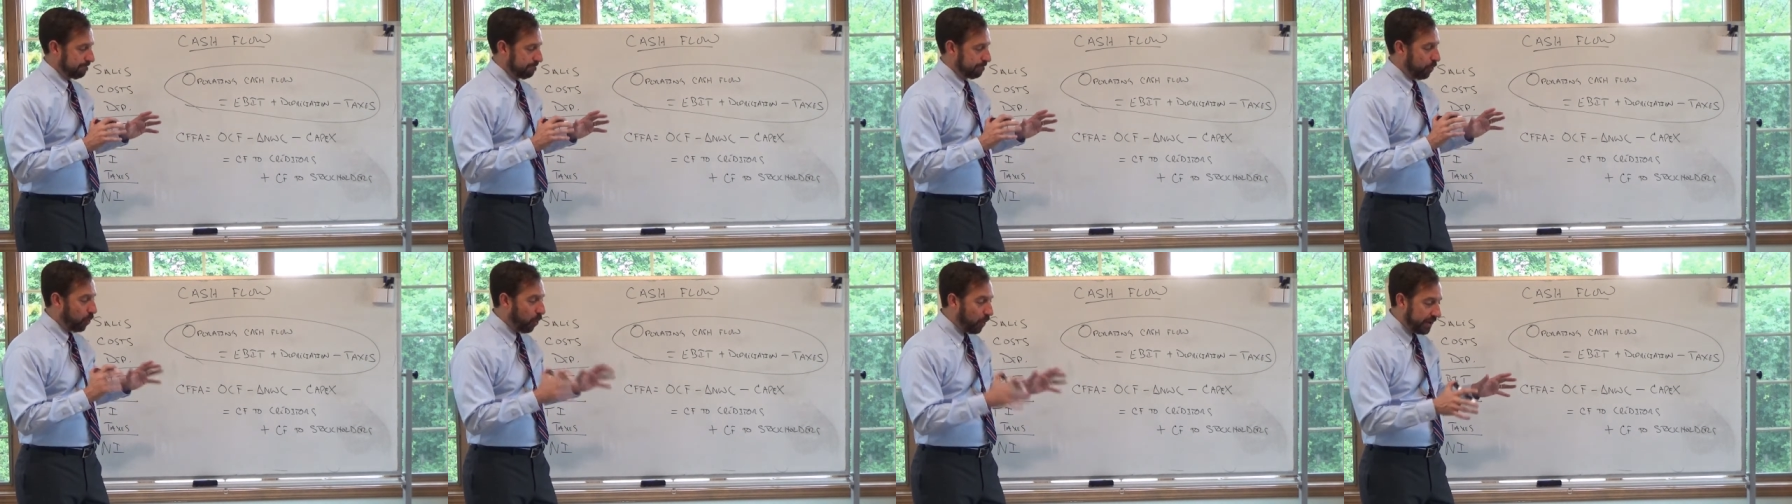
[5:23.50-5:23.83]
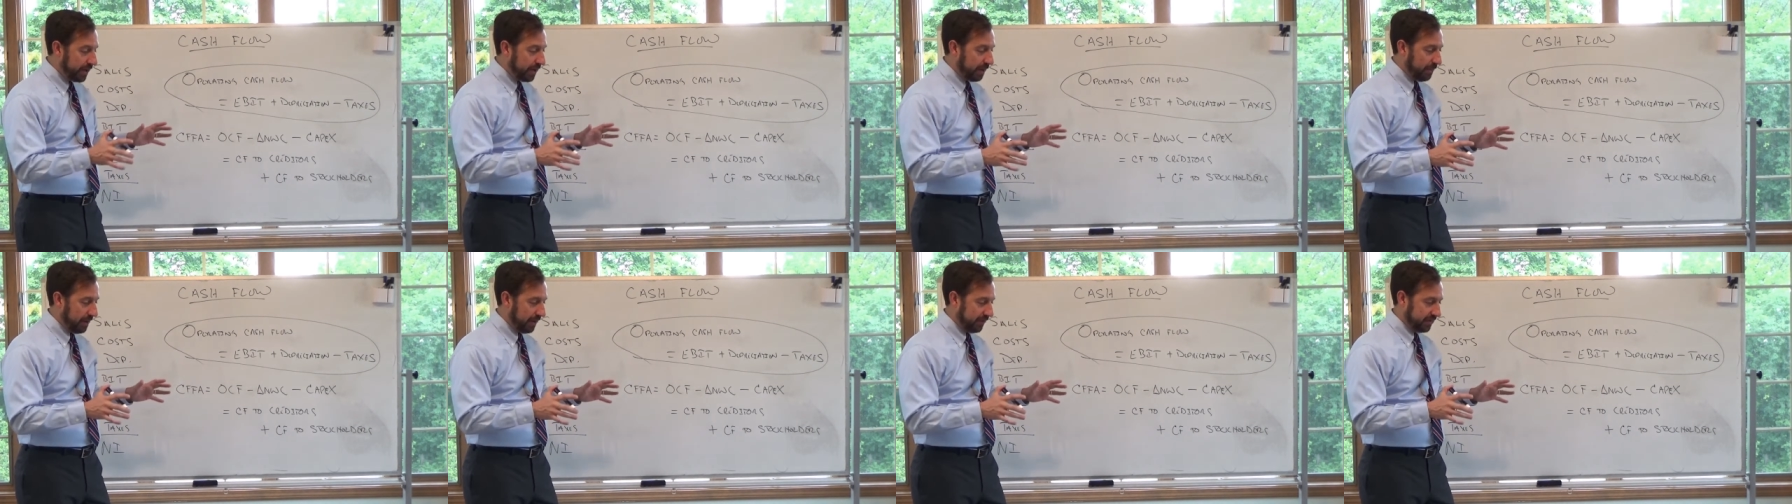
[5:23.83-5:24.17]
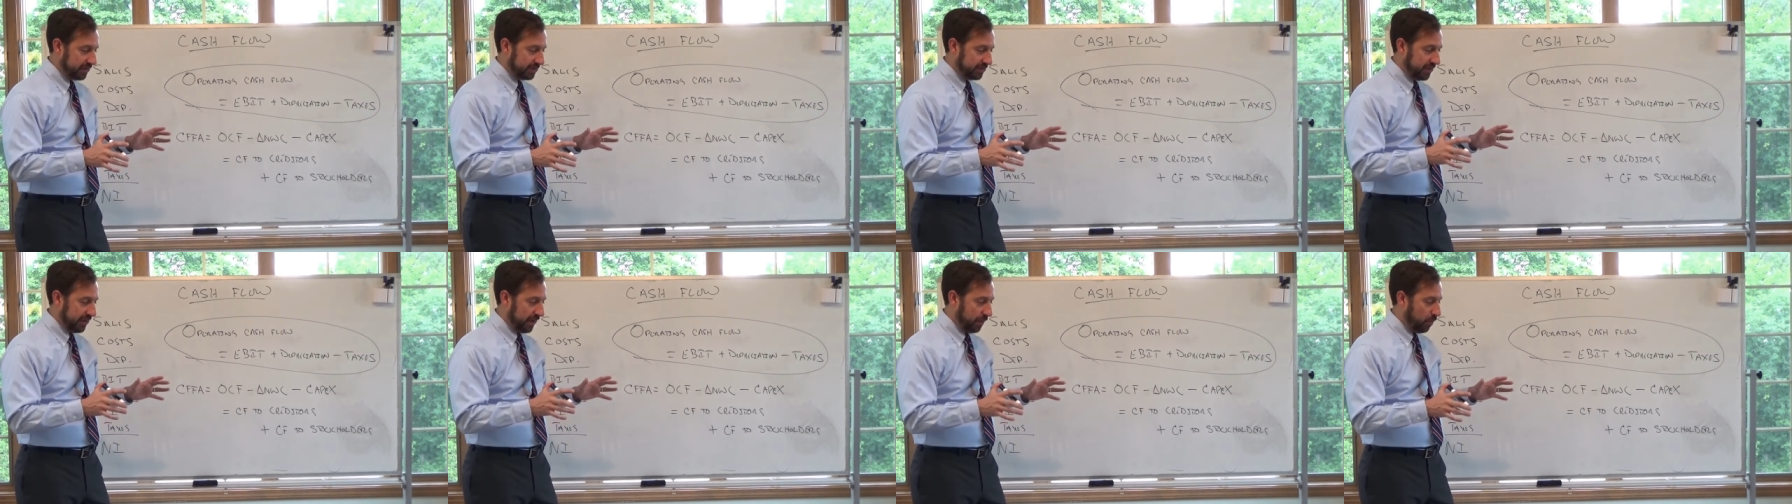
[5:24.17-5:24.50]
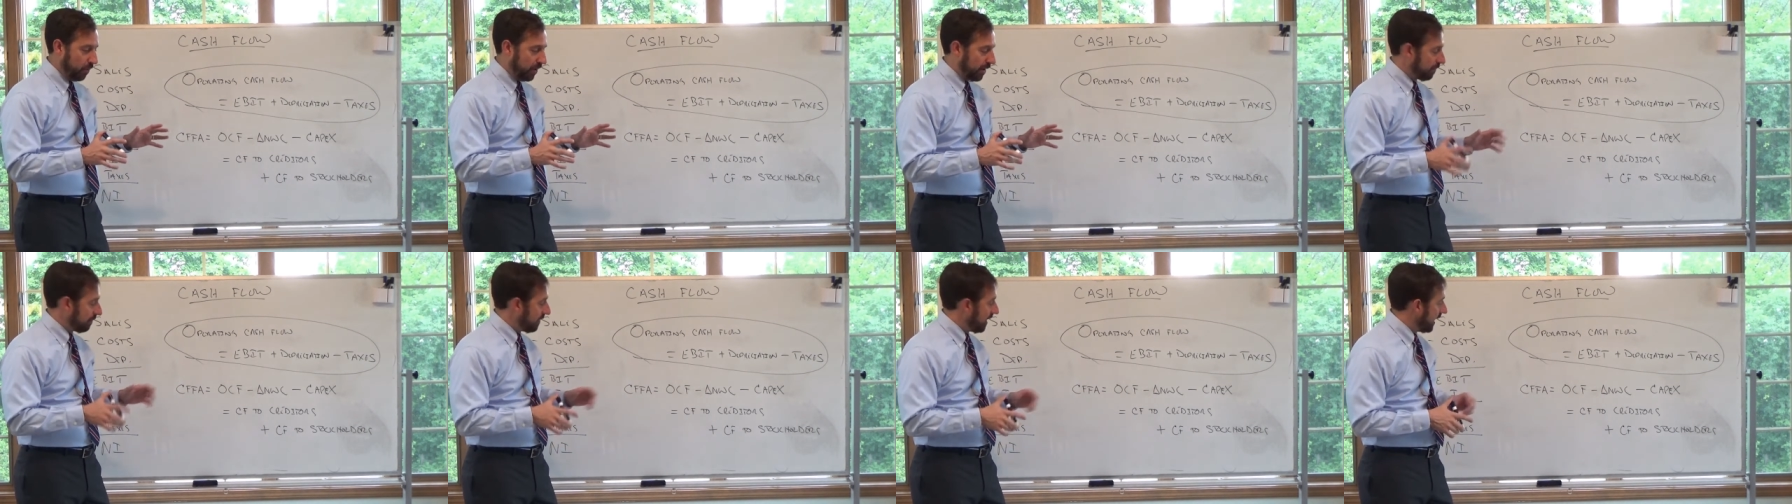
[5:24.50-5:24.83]
point about this that
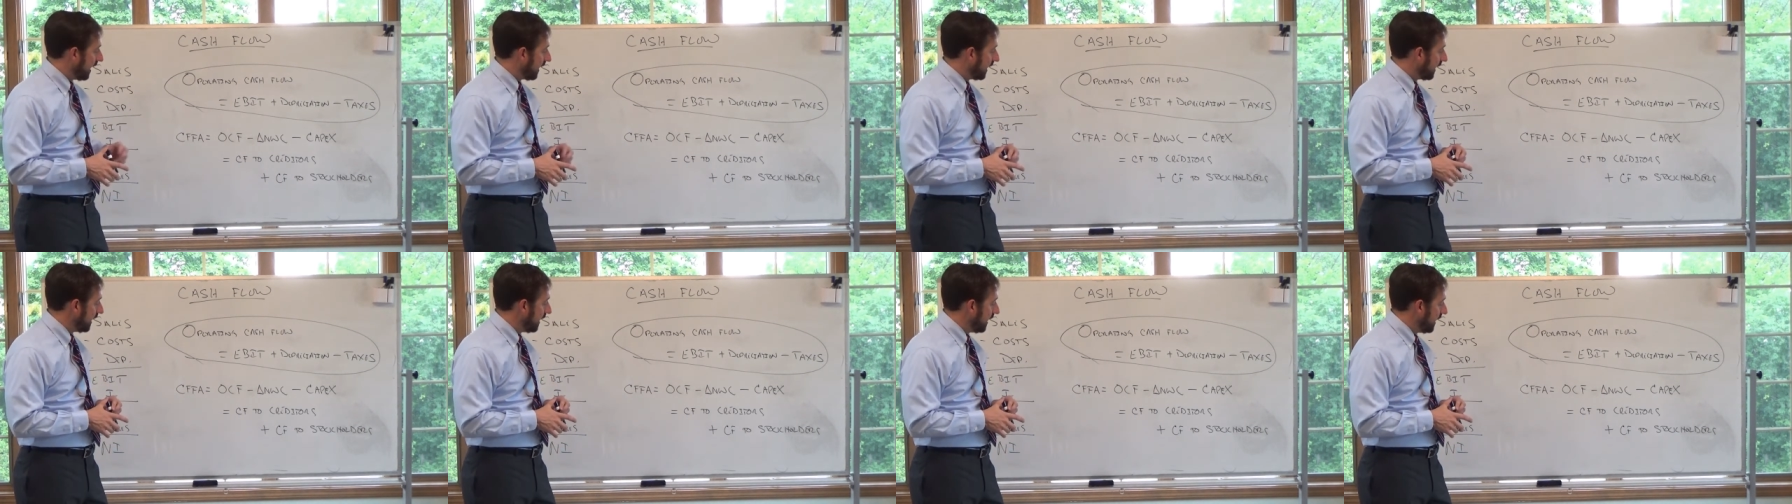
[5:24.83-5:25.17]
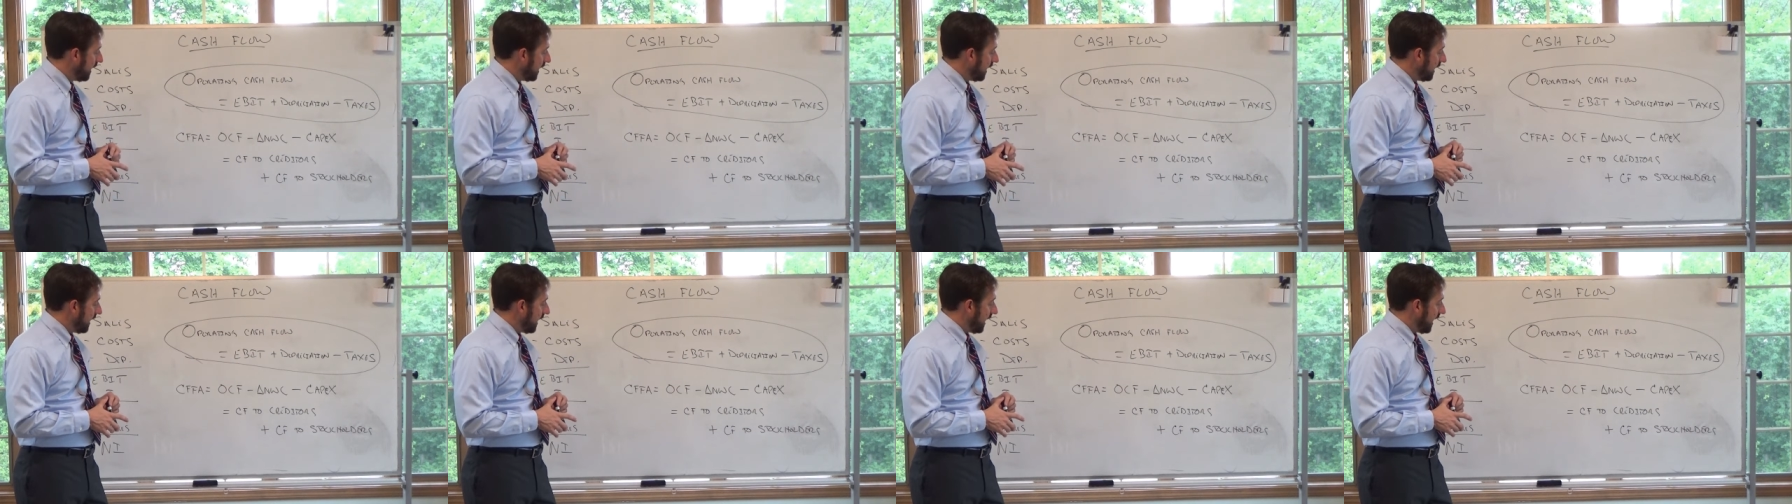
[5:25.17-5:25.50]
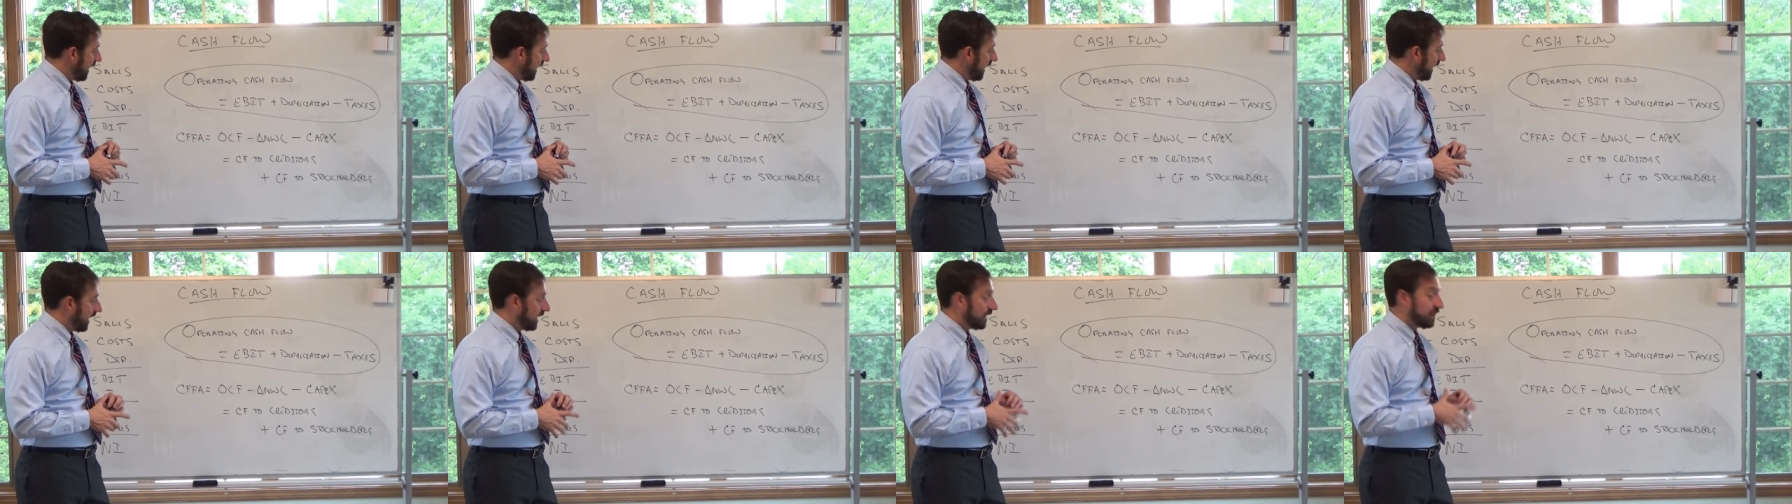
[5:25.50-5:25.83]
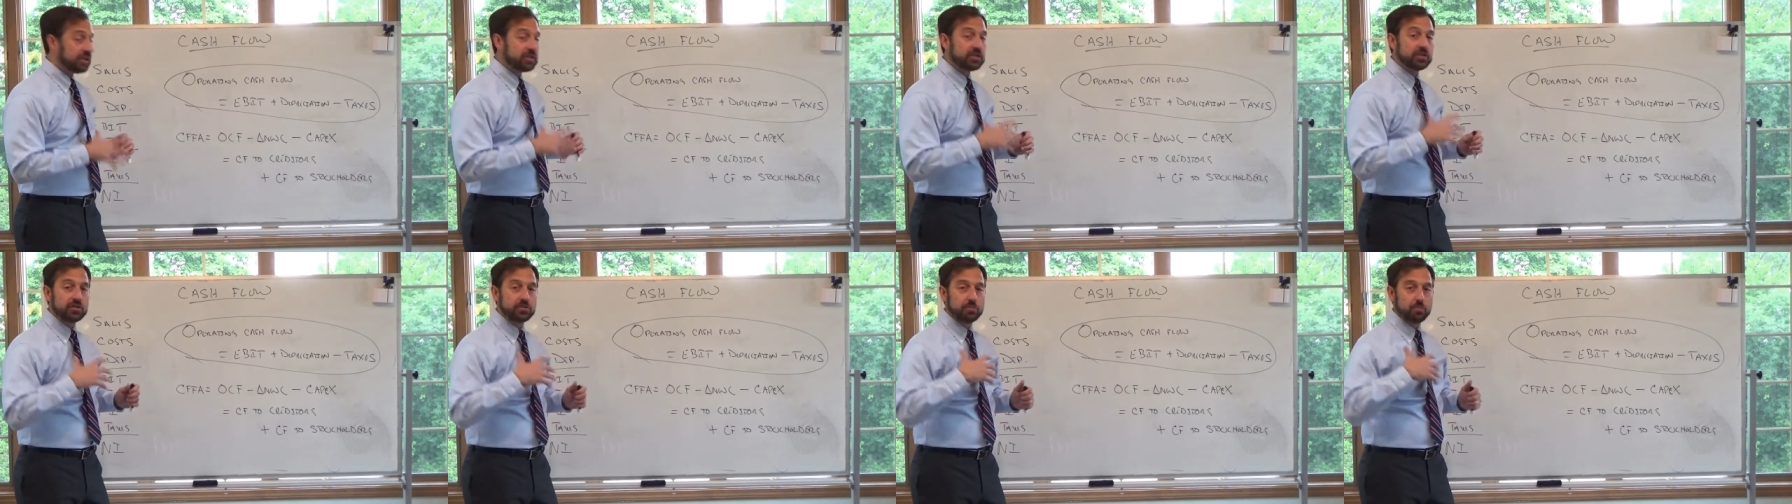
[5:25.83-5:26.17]
I want to make, and
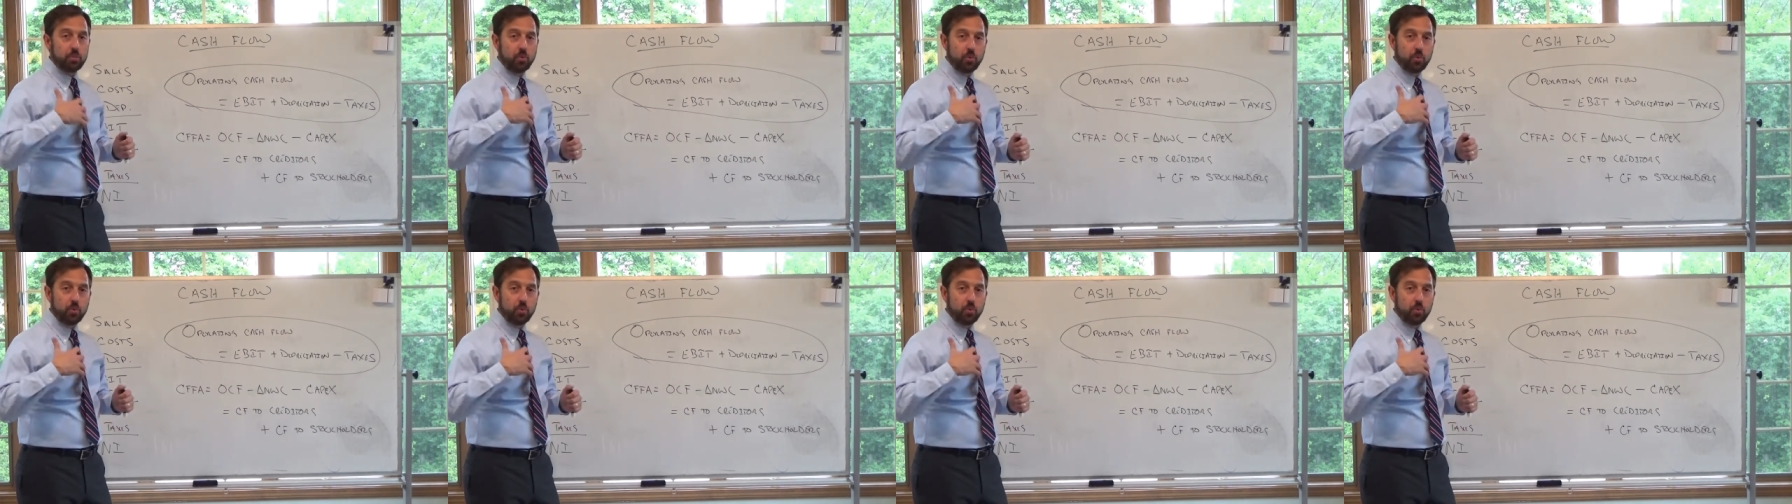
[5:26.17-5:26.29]
this is